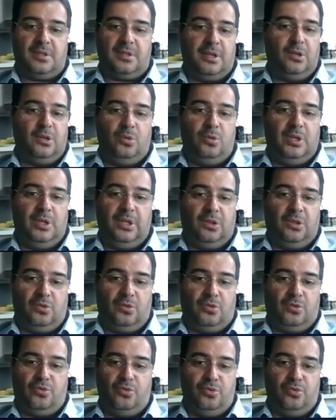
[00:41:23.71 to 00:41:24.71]
Then you need
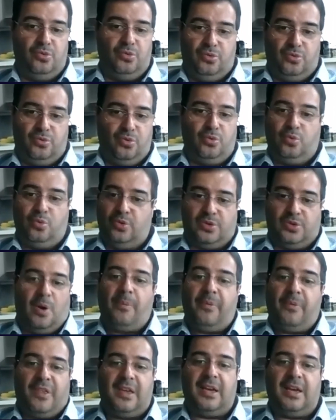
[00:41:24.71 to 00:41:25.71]
to do
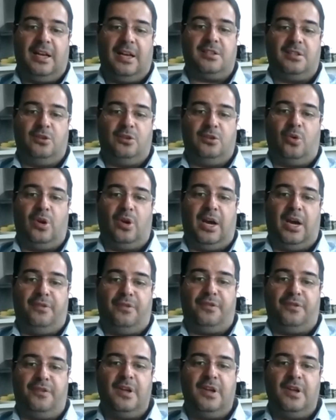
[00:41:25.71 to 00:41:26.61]
something else in your life.